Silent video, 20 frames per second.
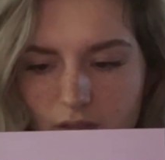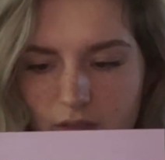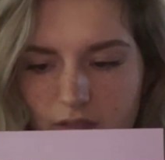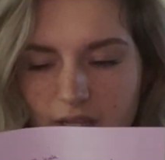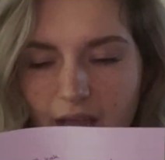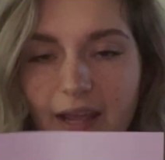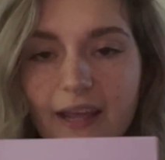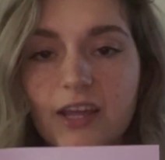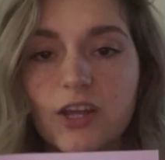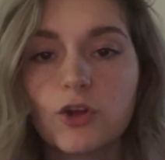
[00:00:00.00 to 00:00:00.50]

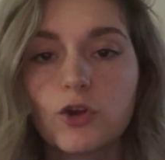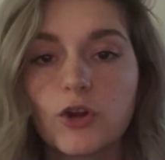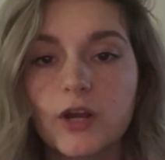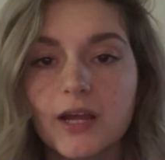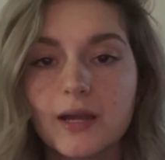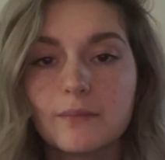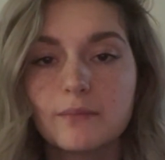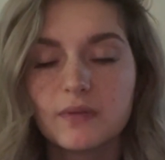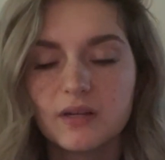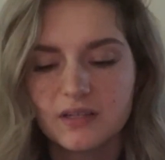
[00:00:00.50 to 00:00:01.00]

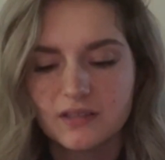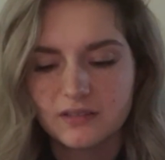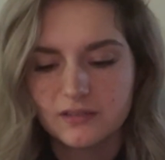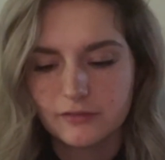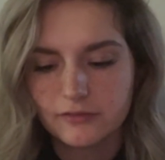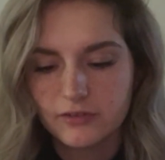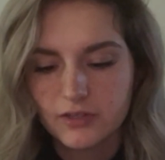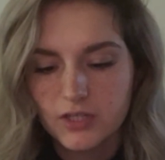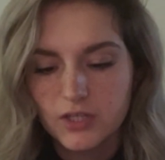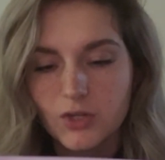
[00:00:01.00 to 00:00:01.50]
diagram
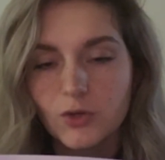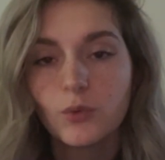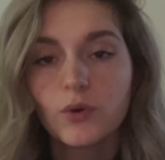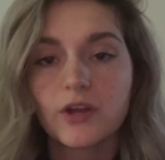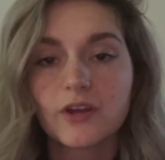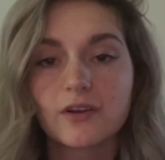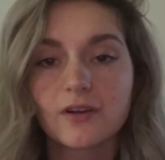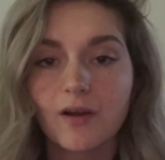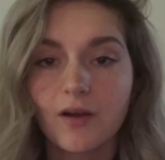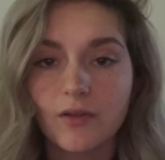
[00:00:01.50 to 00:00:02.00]
of what
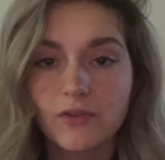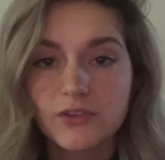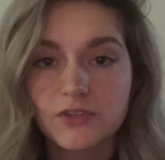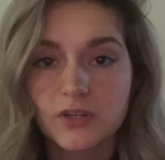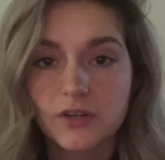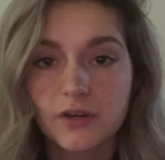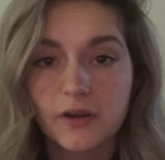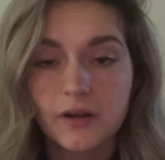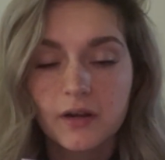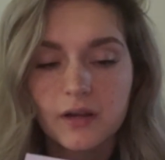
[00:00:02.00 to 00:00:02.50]
your
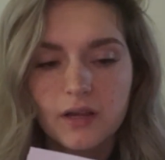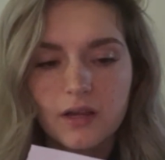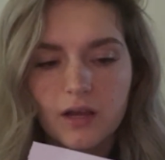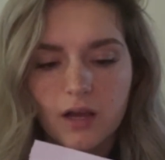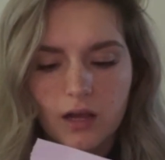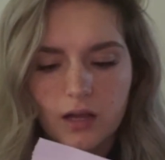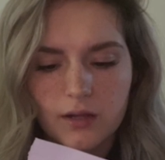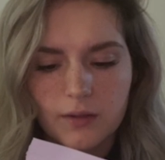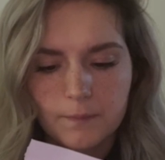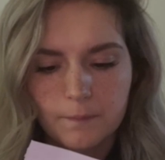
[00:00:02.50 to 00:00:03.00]
altar
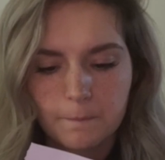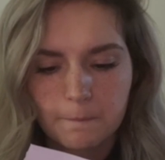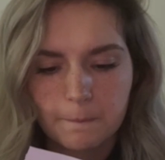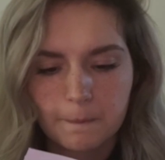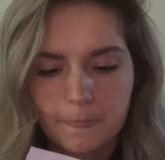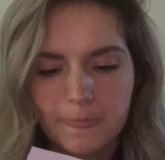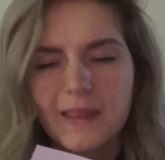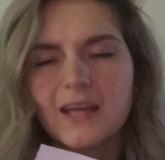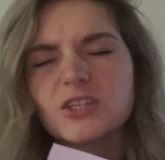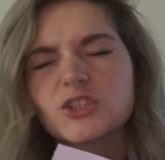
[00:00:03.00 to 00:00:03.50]

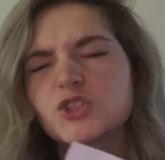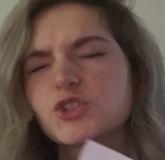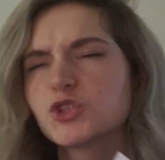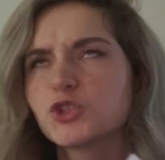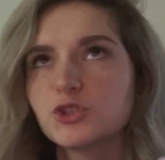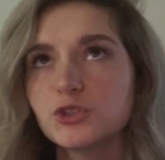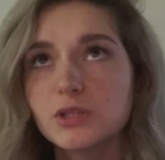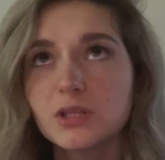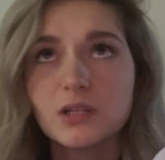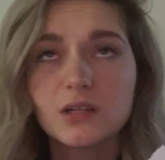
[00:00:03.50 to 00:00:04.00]
not
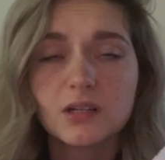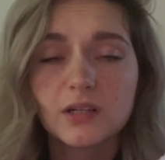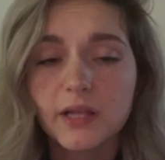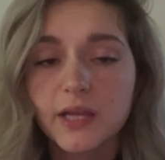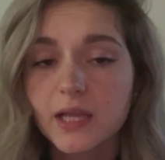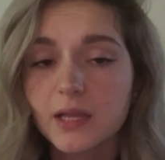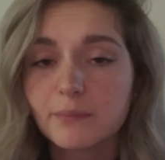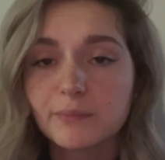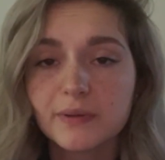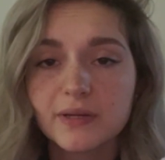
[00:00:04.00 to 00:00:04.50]
should look
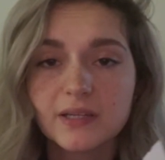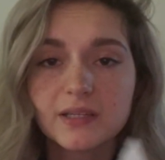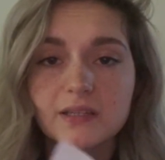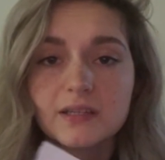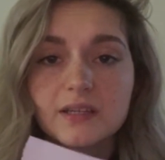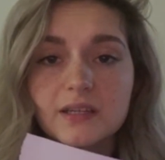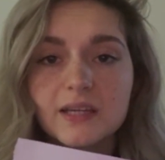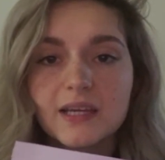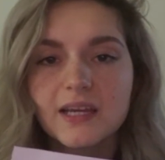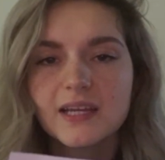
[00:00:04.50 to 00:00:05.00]
like, but
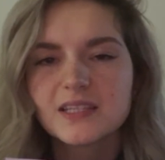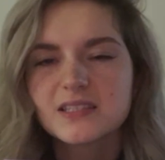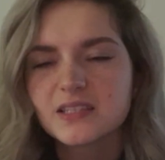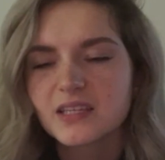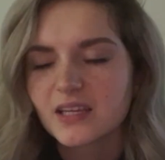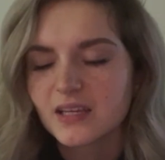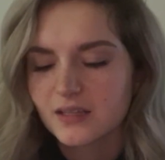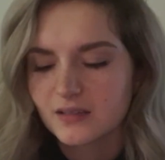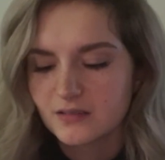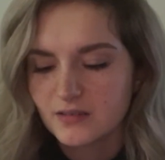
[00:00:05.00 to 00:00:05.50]
it's
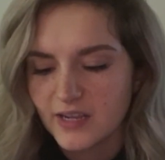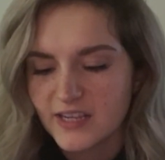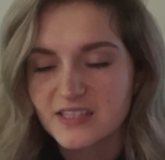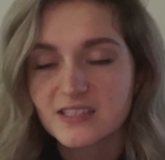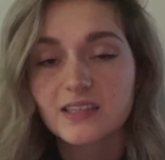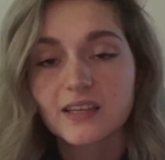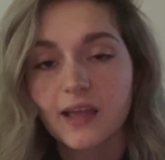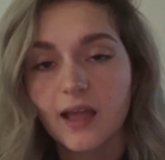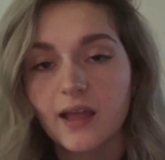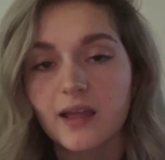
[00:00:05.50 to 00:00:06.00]
like a nice
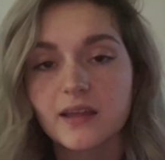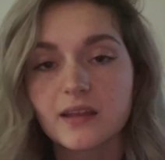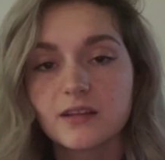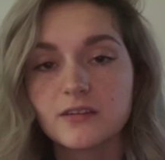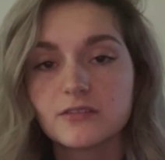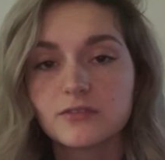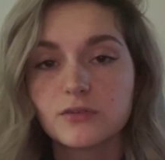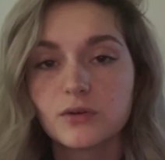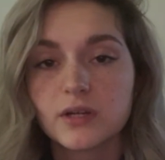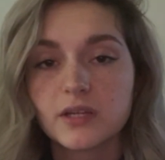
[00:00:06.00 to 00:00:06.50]
guide
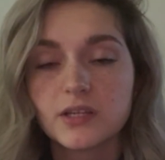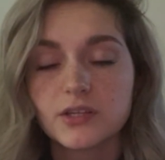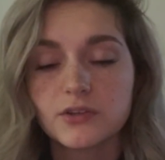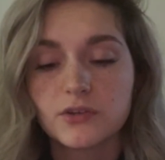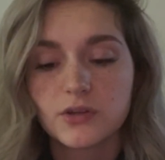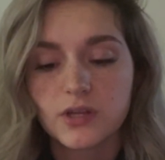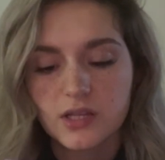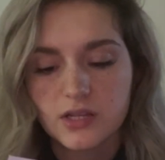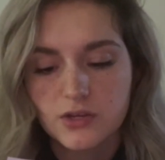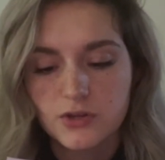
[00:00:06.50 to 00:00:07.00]
of what you
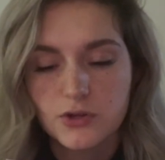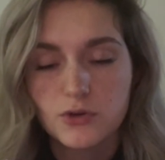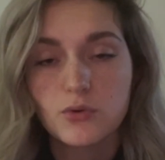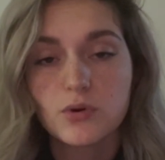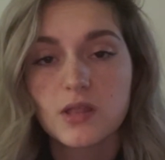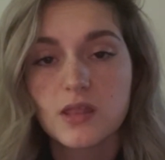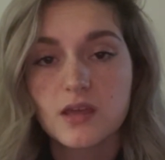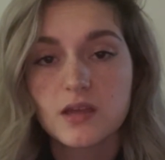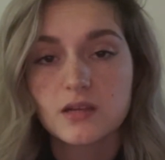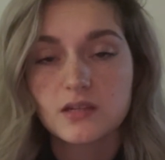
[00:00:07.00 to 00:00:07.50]
can do
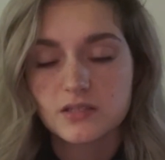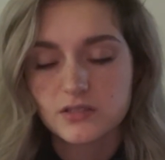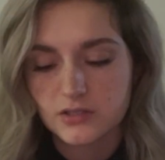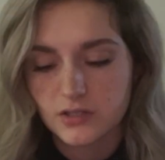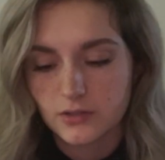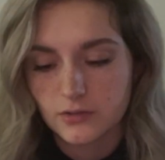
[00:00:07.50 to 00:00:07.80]
with it. So